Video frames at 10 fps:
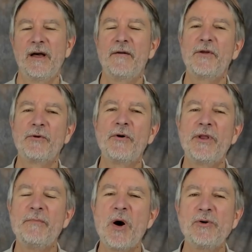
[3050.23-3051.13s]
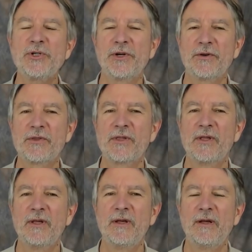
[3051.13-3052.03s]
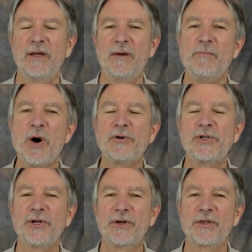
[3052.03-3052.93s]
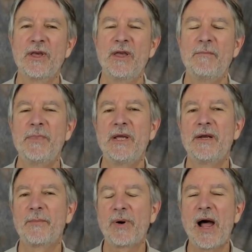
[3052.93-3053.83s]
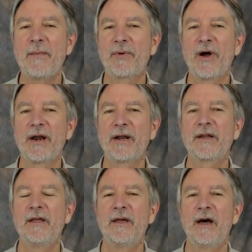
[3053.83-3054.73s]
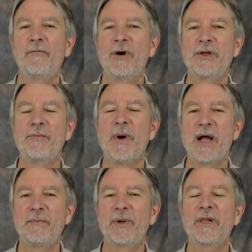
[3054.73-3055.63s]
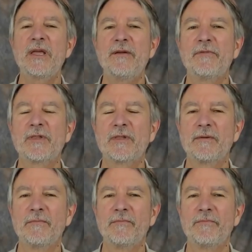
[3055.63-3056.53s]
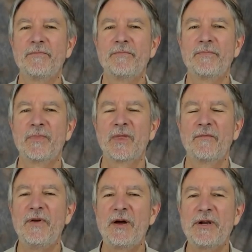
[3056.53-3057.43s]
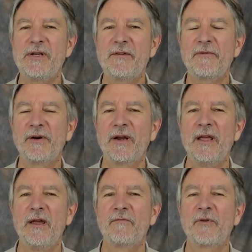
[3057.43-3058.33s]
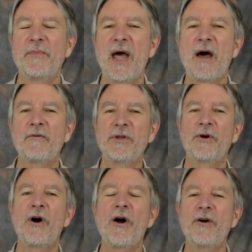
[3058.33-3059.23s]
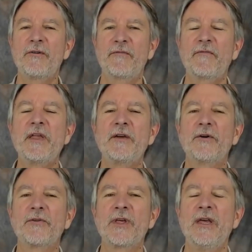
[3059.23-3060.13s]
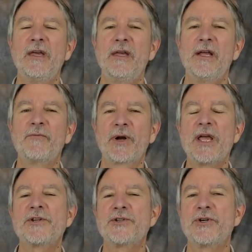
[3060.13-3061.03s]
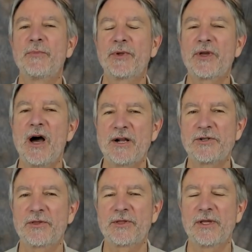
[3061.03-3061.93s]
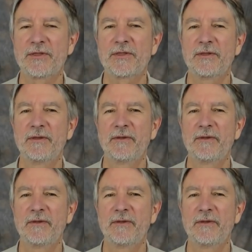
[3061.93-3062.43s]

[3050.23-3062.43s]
of your own emotions. Emotions being the byproduct of what your mind believes. Very different from how your heart feels in relationship with consciousness.